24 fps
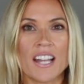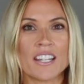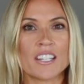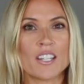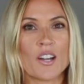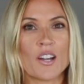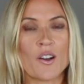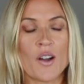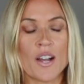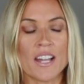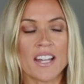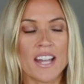I
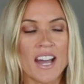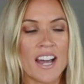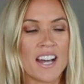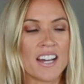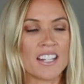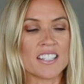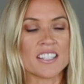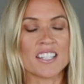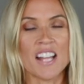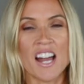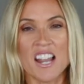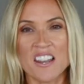know I
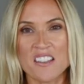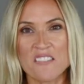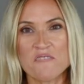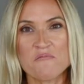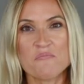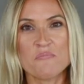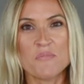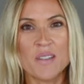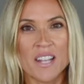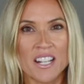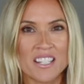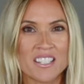got a lot of
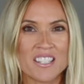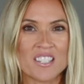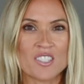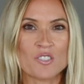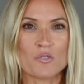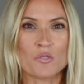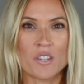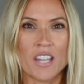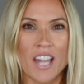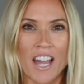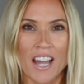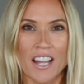mixed
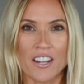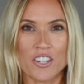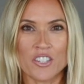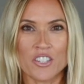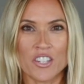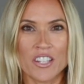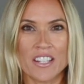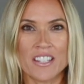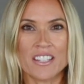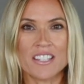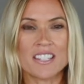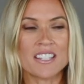
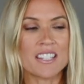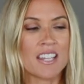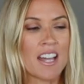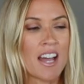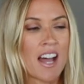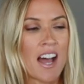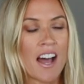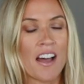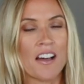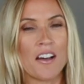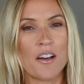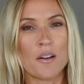reactions
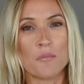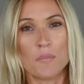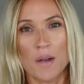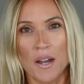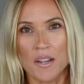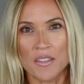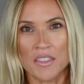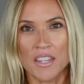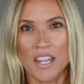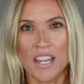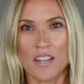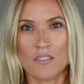
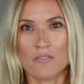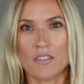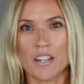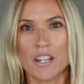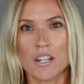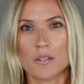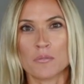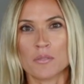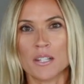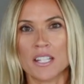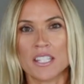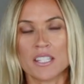about that
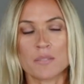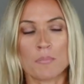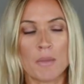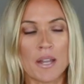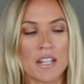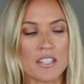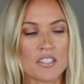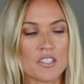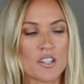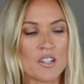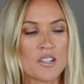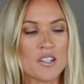fireplace
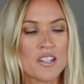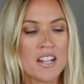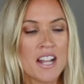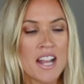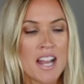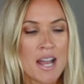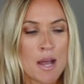mantle,